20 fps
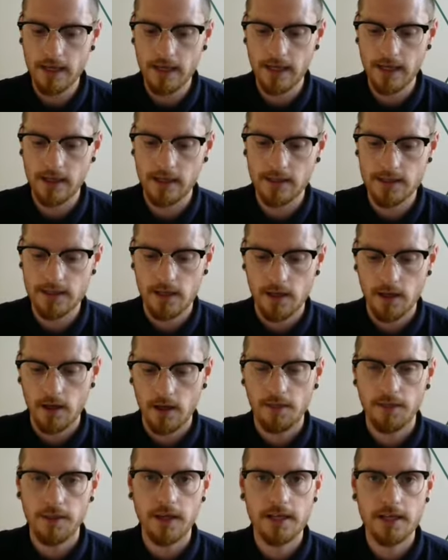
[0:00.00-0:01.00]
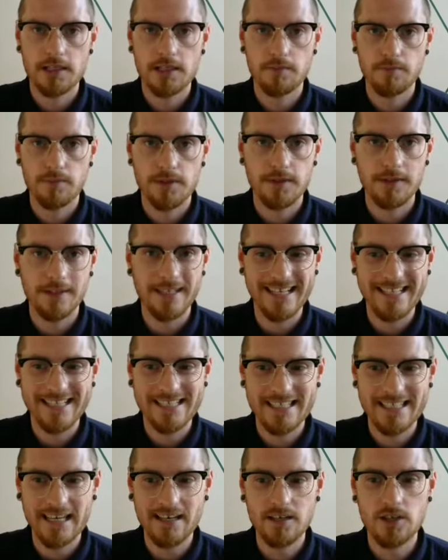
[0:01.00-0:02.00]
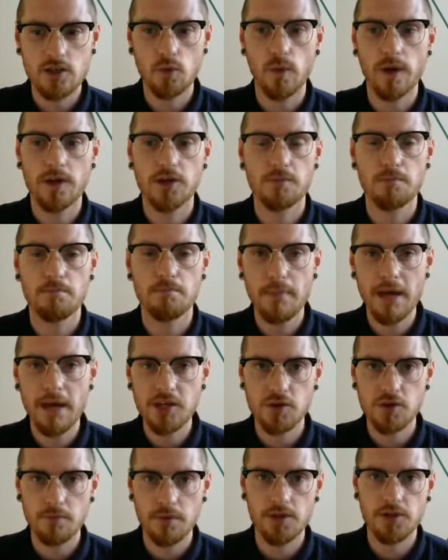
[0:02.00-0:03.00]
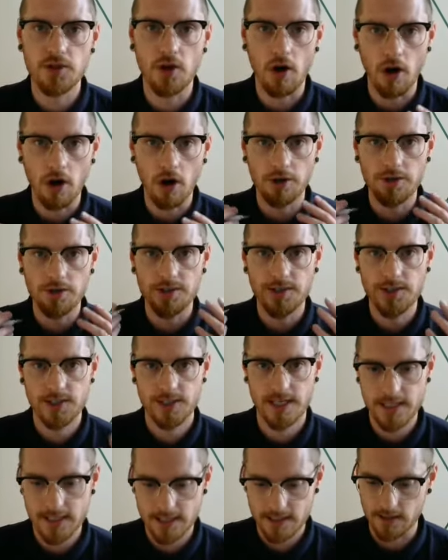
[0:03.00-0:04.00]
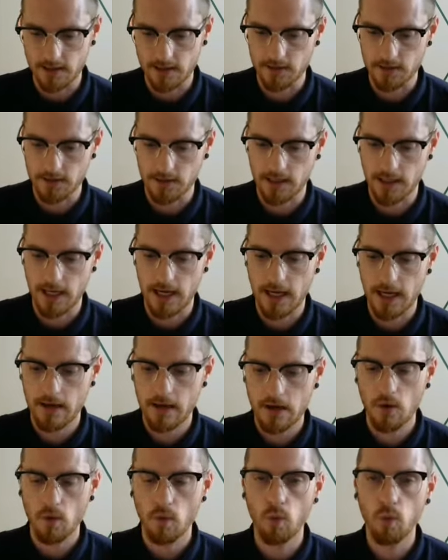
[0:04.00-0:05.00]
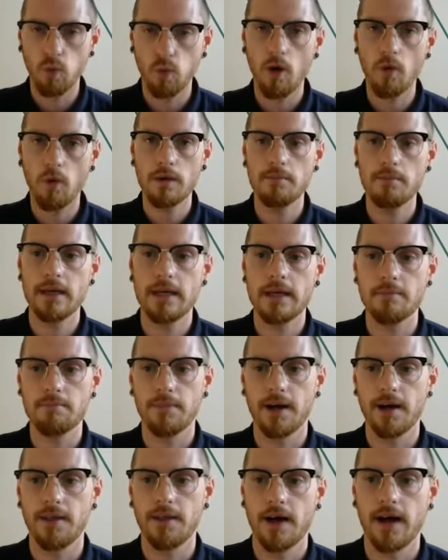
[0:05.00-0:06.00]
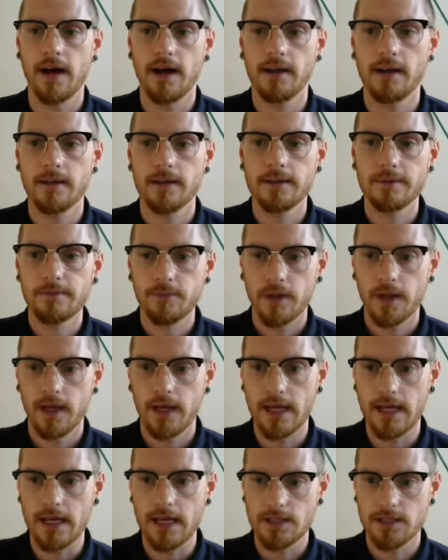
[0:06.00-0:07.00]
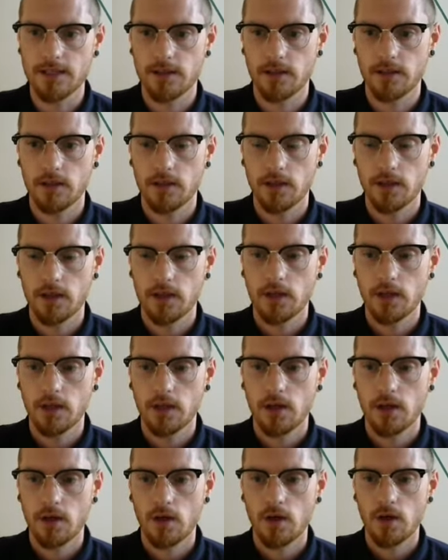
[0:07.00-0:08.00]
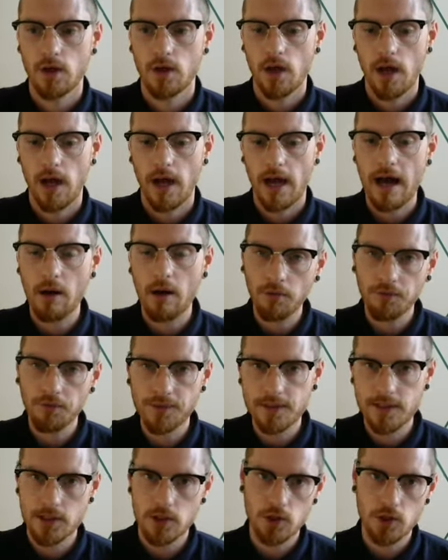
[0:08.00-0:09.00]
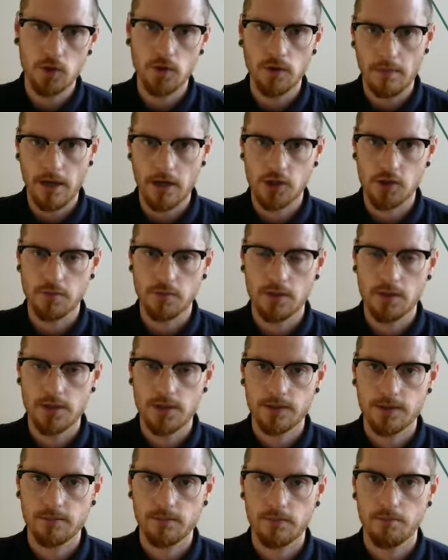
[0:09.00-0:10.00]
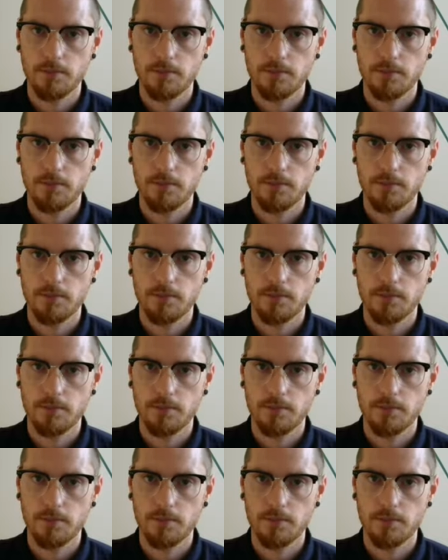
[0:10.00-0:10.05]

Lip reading: means the extent to which measurements are consistent, okay? What we mean by that is, how often did you do the measurements?